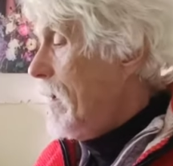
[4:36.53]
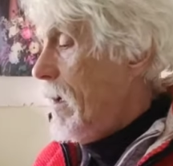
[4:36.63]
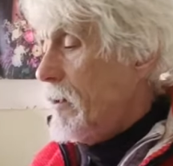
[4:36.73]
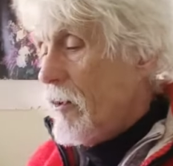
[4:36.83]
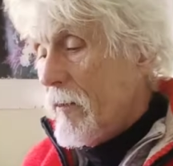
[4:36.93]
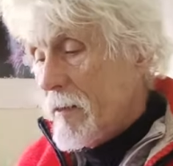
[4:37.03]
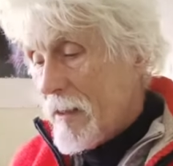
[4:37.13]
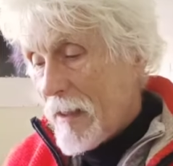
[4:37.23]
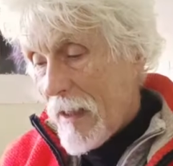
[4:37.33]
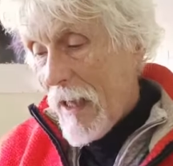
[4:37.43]
I got the
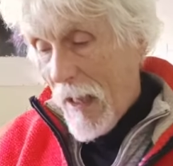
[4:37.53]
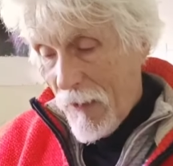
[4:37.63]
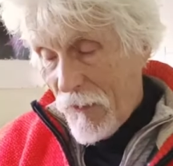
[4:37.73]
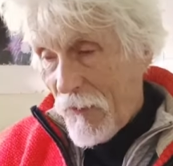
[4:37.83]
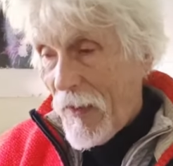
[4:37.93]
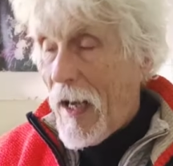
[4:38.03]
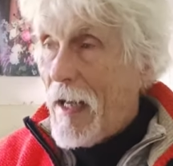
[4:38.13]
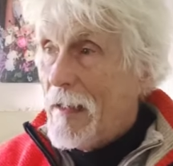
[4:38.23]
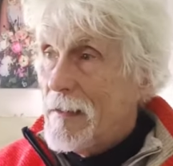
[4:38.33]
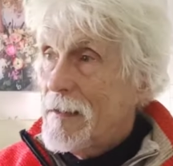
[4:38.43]
Zf
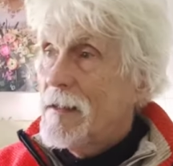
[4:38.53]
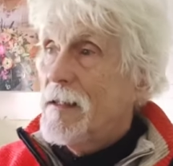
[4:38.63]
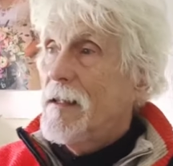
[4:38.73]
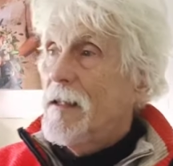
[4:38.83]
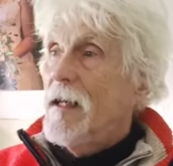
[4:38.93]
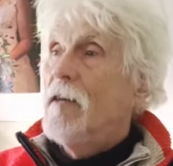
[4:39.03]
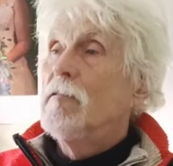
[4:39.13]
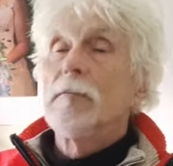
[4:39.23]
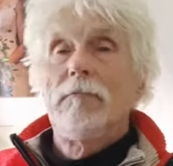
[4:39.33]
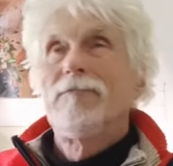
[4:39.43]
as
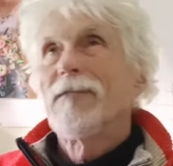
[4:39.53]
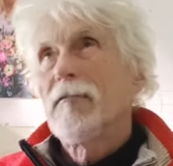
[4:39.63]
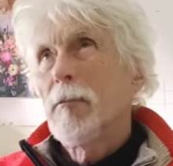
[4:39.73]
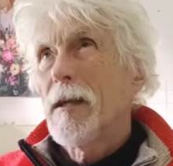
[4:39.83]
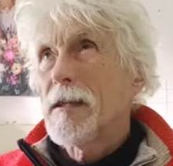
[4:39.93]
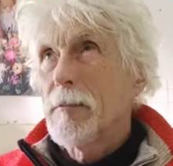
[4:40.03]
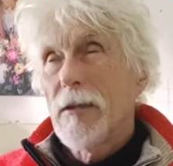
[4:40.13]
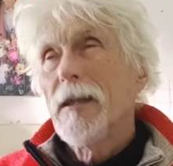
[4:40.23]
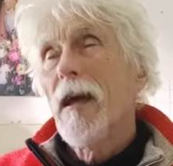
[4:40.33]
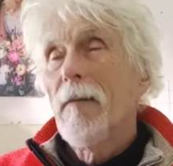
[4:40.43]
a
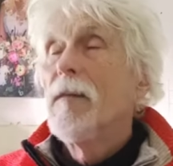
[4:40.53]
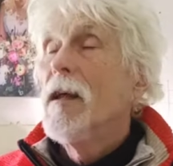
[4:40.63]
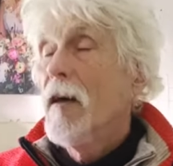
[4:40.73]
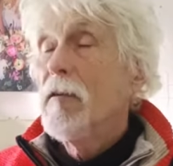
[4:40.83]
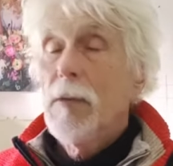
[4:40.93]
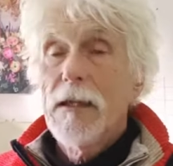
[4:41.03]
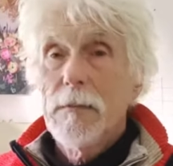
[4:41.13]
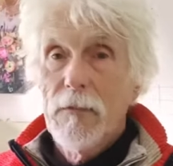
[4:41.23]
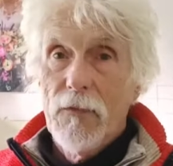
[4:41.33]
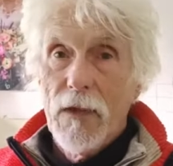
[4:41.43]
replacement. Yeah, a
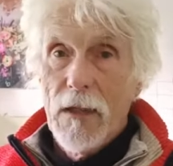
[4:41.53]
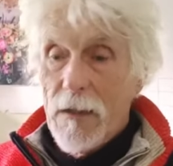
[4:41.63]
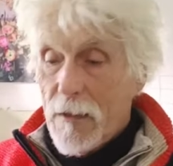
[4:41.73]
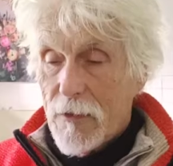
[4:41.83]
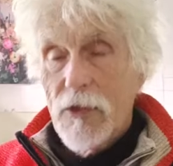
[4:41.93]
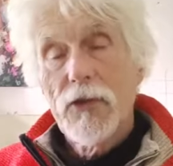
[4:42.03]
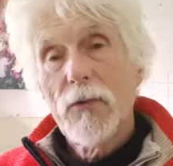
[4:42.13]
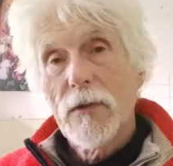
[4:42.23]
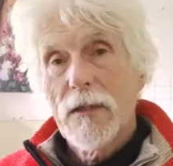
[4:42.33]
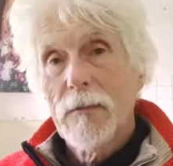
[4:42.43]
replacement for the Leica to
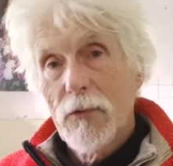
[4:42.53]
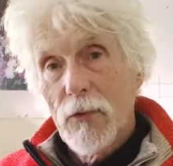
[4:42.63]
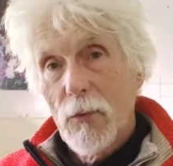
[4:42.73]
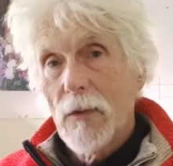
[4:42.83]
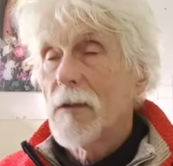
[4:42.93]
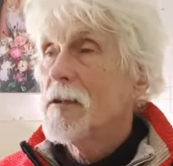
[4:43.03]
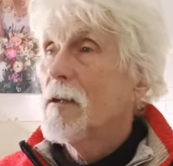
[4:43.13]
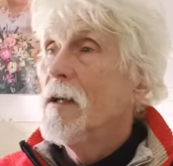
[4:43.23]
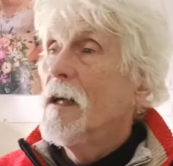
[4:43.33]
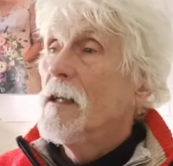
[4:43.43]
do the same sort of work.
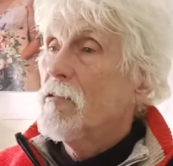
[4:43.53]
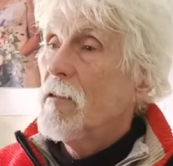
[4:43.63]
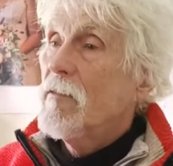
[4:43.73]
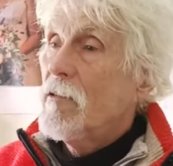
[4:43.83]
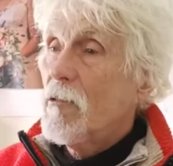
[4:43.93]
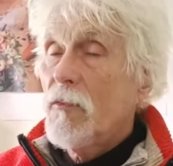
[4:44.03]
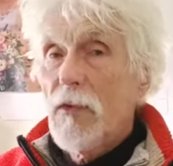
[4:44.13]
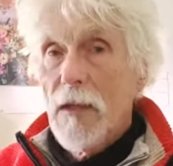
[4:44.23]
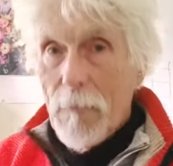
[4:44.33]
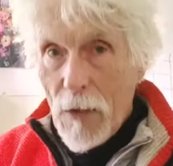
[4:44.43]
So street
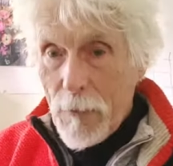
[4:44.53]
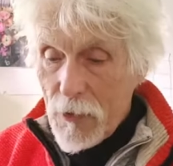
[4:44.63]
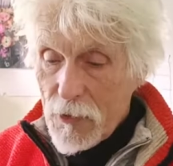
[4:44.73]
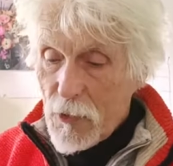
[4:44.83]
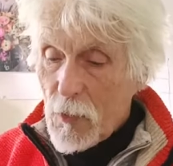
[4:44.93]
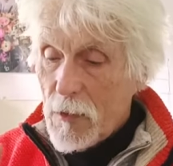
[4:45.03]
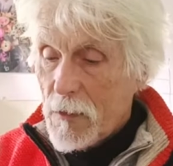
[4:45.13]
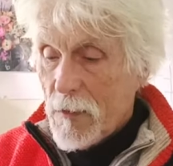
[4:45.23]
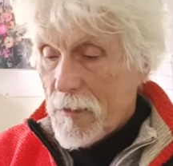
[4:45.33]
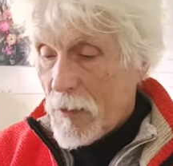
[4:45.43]
photography, my personal
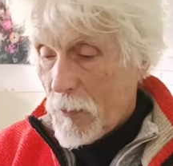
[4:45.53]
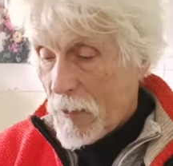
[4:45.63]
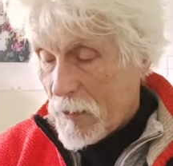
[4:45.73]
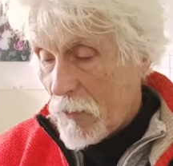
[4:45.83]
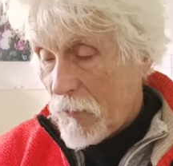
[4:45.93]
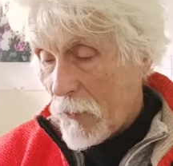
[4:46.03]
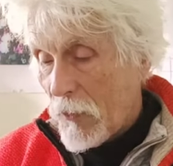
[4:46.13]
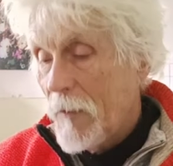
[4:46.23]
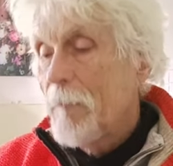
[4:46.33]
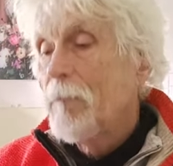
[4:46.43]
work, so on and so forth.